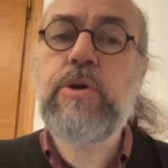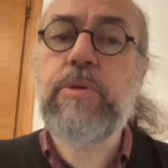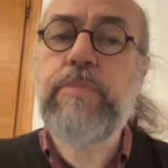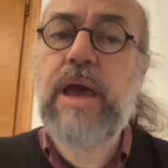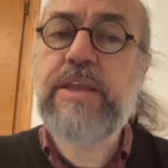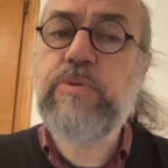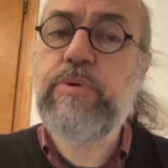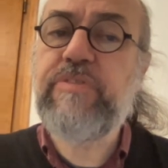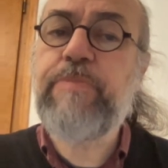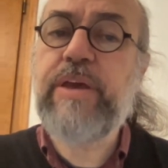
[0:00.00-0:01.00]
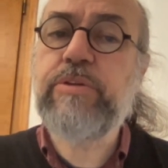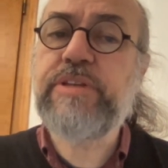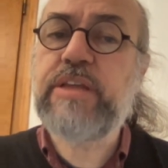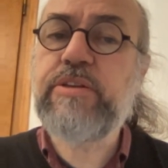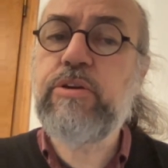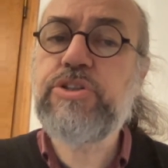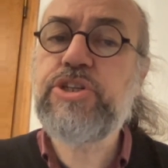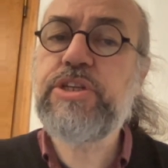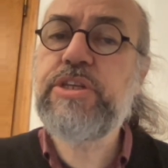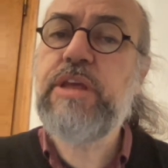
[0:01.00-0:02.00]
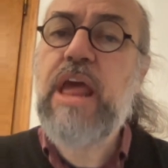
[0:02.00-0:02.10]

combined with biotechnology,